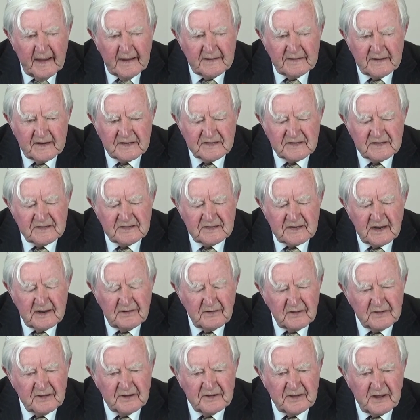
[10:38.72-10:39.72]
this is
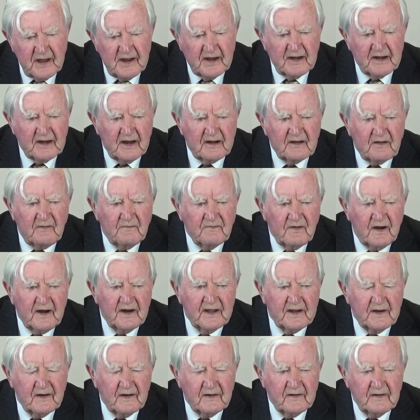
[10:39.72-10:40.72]
another thing that the
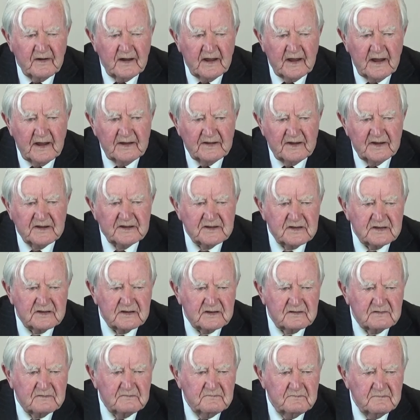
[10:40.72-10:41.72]
Varricker,
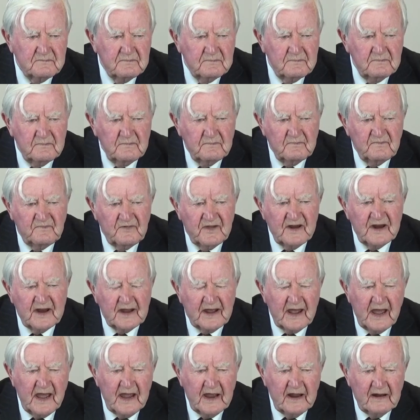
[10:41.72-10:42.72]
this Fine
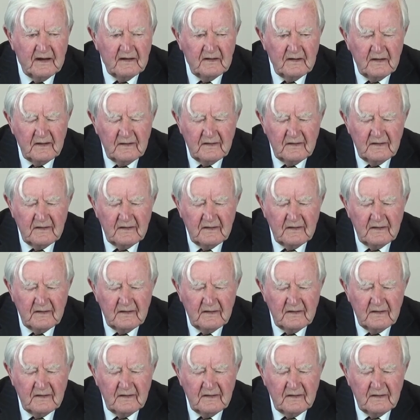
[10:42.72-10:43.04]
Gael